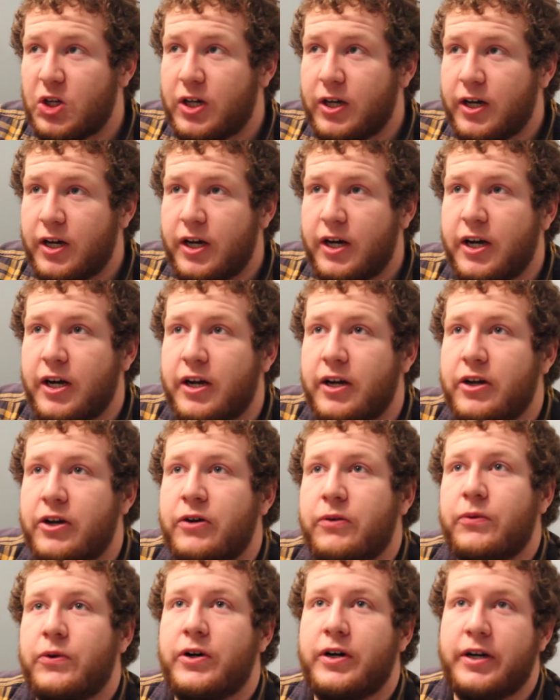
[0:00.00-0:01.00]
Uh,
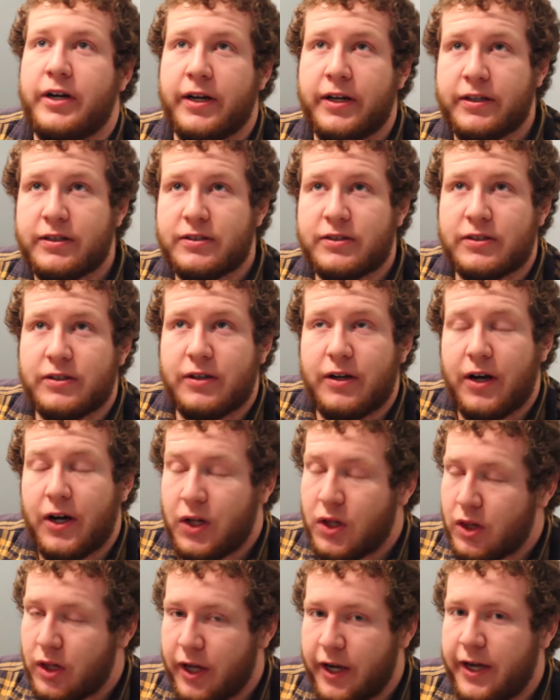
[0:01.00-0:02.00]
it was
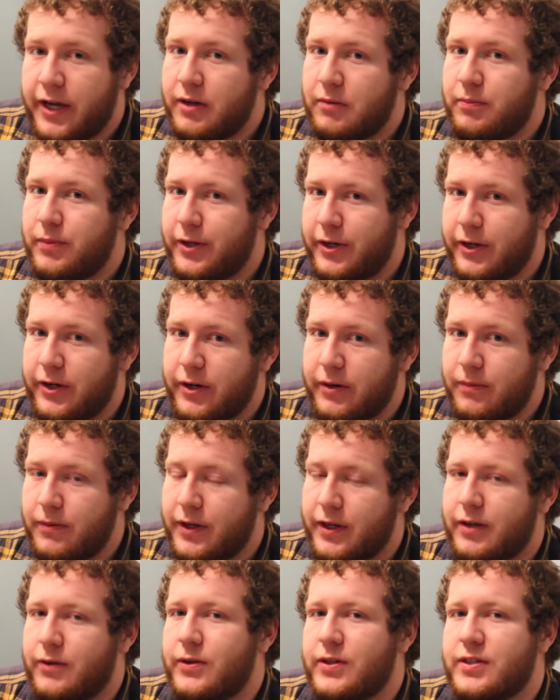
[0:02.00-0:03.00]
a light beer.
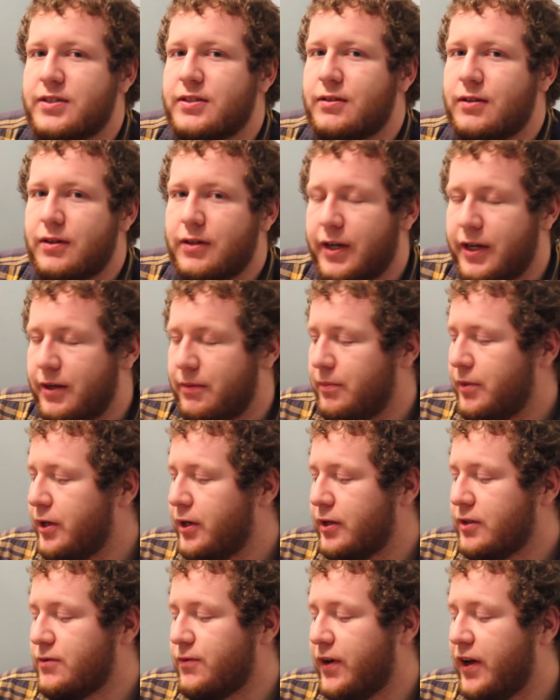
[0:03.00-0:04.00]
Like, it wasn't a light
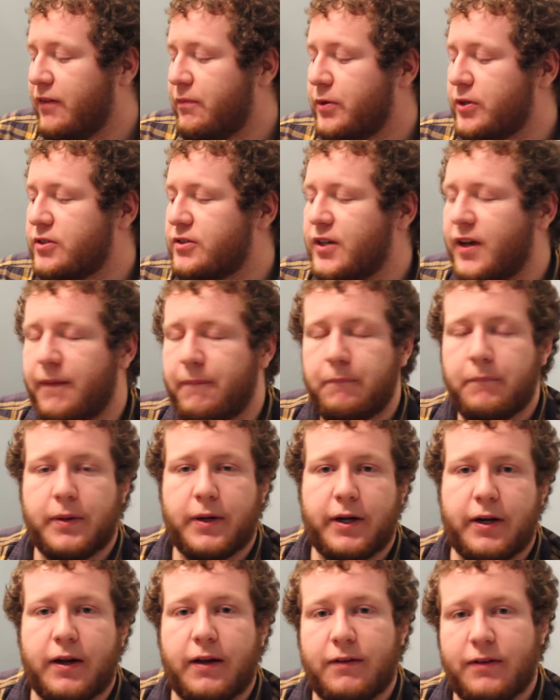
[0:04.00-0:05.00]
beer, it's five percent,
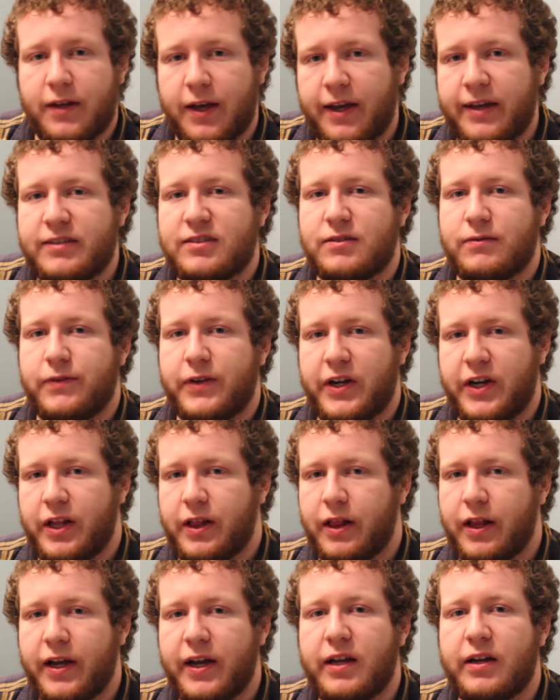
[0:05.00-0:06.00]
but it tasted very
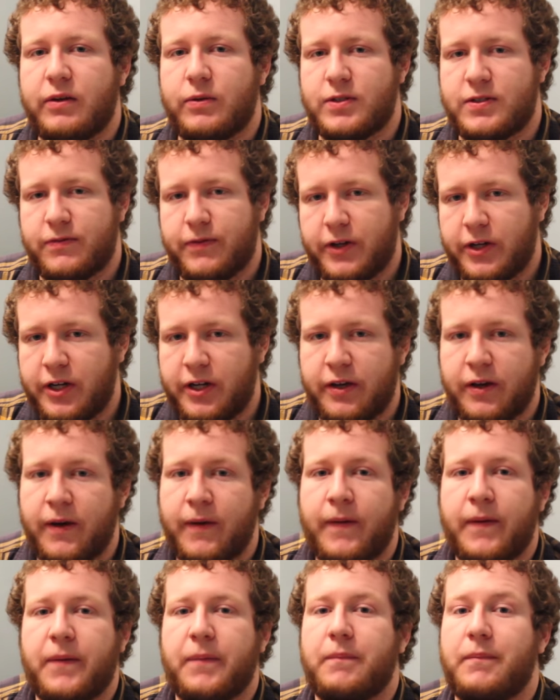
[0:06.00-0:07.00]
light. It was a very
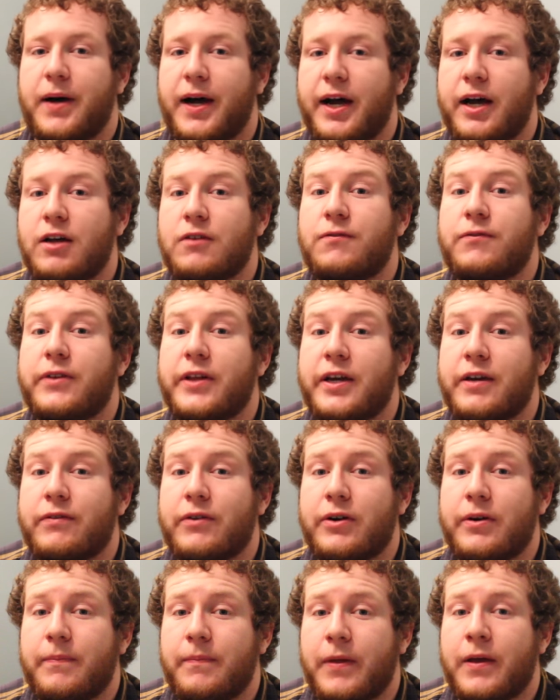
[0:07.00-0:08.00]
mild
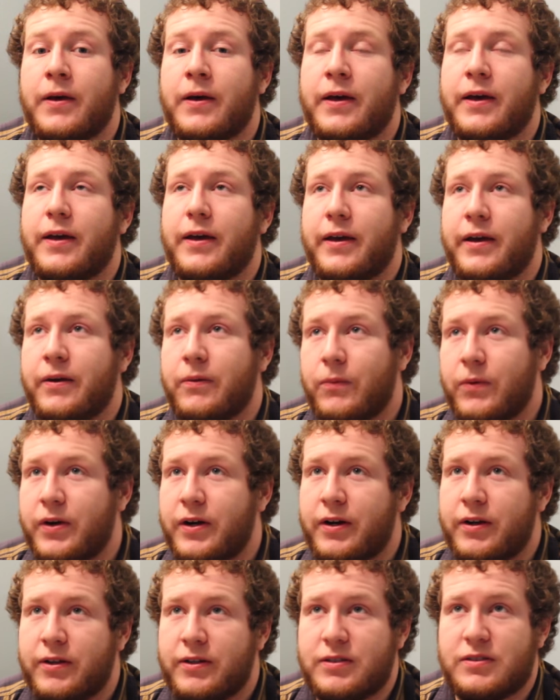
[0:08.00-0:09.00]
flavor. It
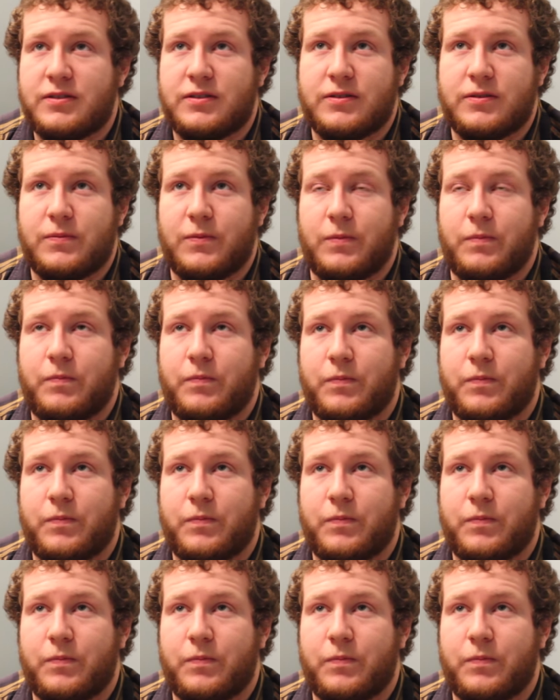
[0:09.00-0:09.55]
was...